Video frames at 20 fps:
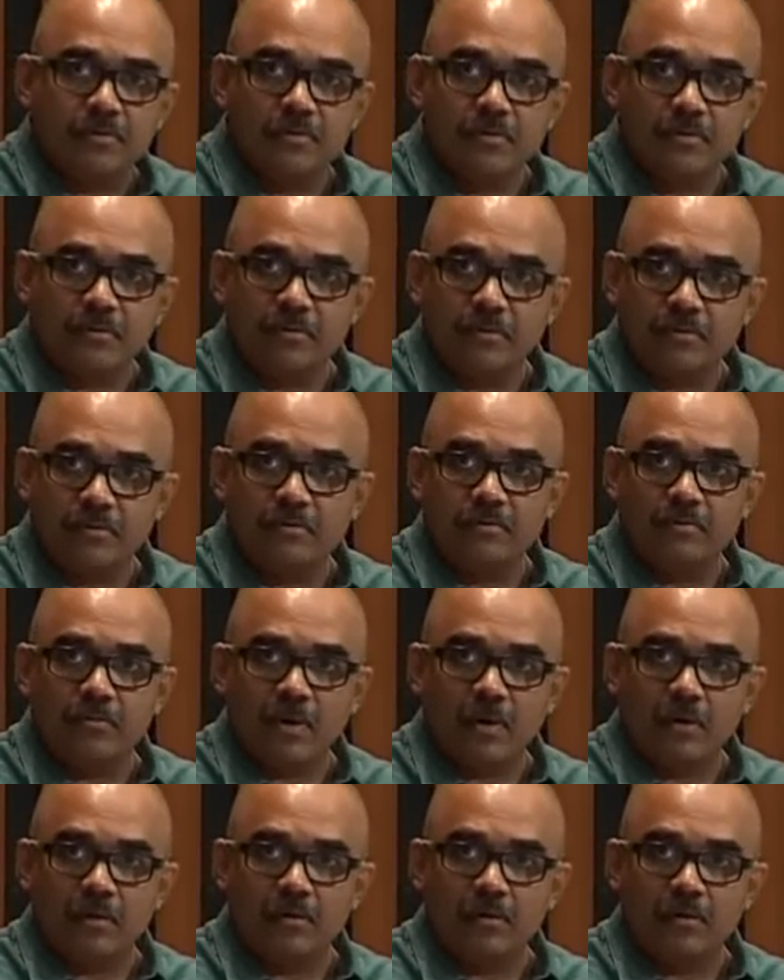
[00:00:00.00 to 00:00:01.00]

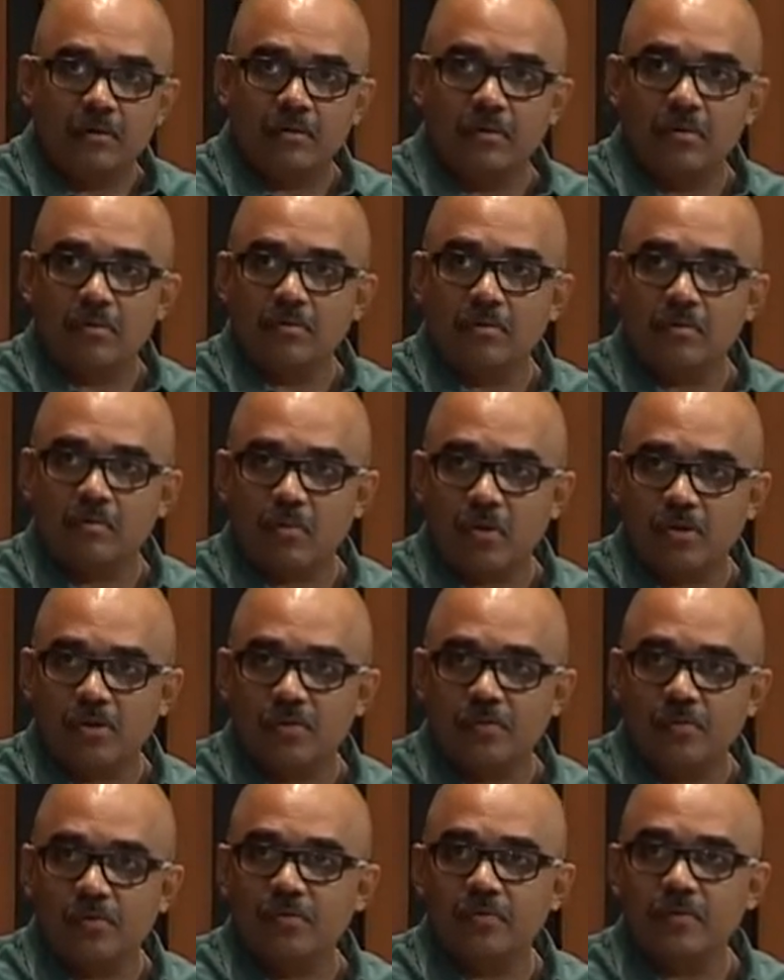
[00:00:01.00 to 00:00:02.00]
to go and
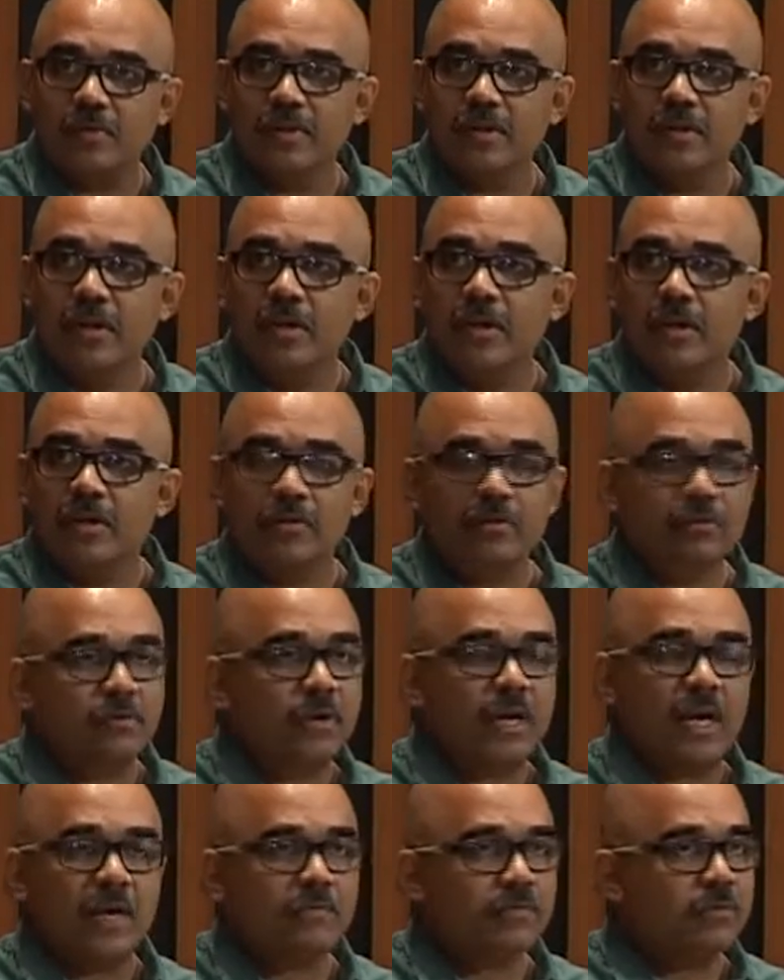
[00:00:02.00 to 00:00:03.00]
watch a movie. You
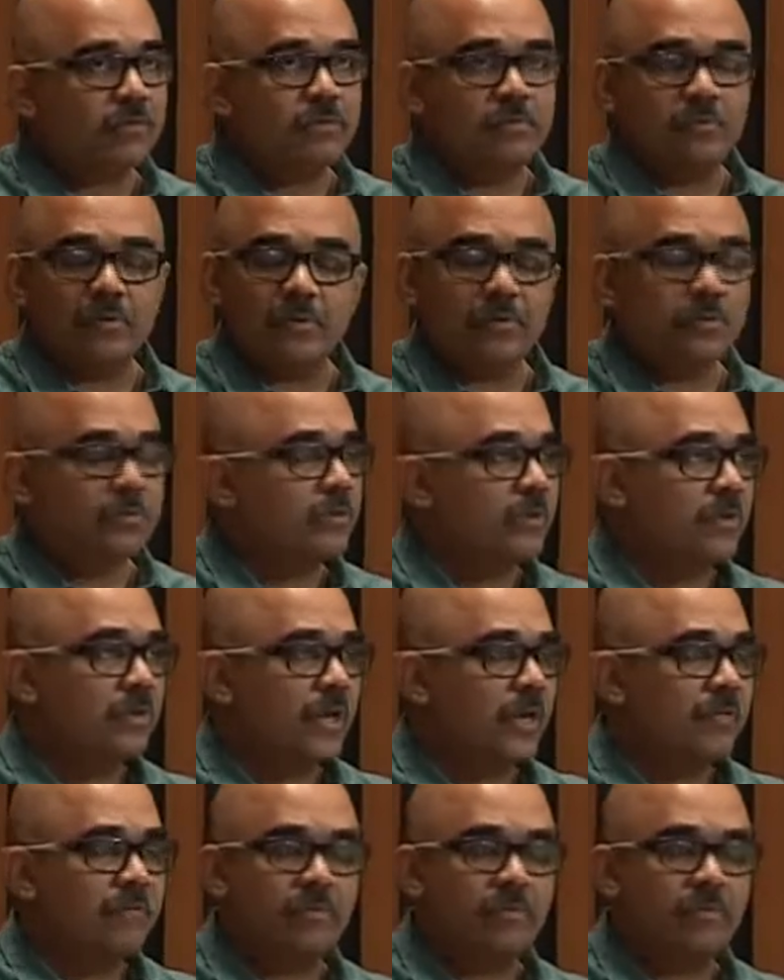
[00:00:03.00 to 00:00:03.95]
don't have to. You